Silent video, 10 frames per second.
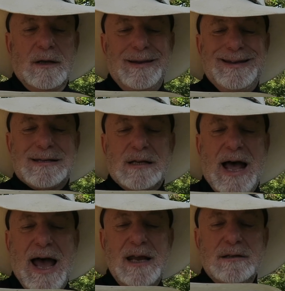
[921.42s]
Is
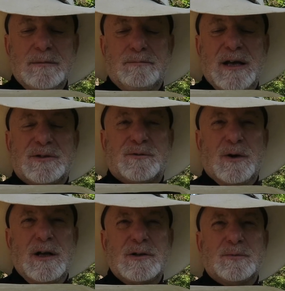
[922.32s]
light best
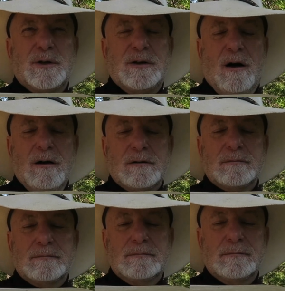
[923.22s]
friends with dark?
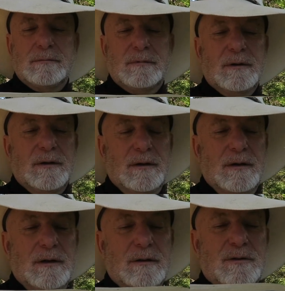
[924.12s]

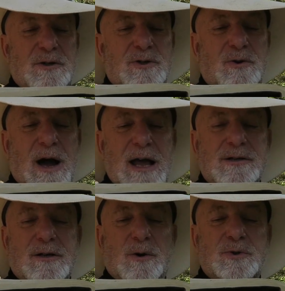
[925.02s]
Does
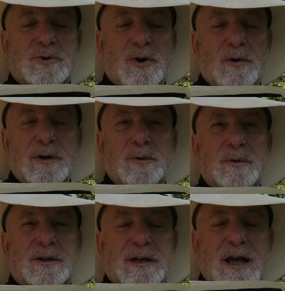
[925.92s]
Christ go strolling
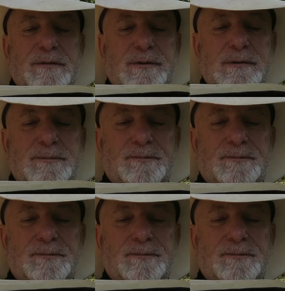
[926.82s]
with the devil?